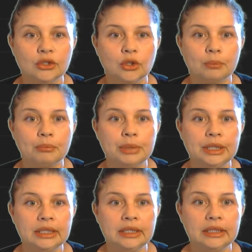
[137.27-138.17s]
your P
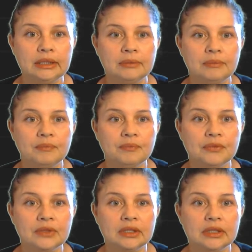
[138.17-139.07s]

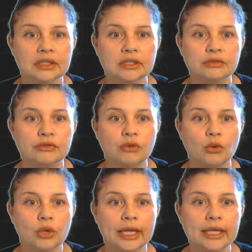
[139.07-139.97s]
is
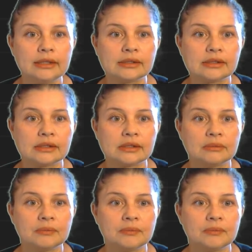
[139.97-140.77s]
four x